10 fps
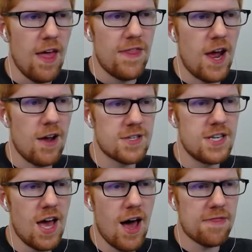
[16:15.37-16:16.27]
There's
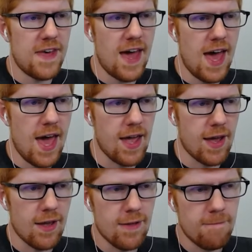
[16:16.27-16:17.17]
nothing.